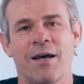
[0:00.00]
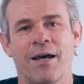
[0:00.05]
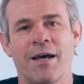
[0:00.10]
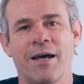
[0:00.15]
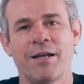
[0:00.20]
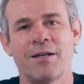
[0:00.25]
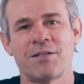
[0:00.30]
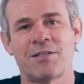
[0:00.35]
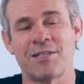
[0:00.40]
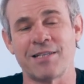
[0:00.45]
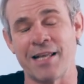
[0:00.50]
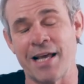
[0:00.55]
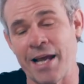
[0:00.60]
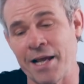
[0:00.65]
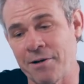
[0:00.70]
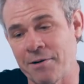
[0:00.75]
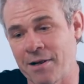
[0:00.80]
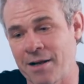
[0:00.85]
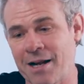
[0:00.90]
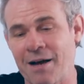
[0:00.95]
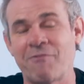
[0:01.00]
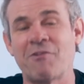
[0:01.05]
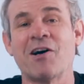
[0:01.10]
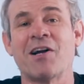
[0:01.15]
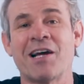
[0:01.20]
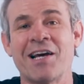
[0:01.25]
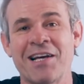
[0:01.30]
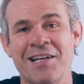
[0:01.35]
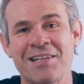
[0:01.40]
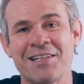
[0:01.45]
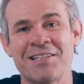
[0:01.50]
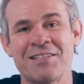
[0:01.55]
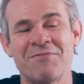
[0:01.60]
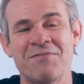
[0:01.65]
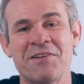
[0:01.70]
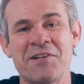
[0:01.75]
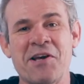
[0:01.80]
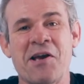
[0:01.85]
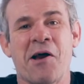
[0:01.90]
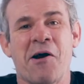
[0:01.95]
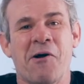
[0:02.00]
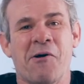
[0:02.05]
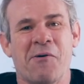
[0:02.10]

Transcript: And it's late, and I've got to edit this video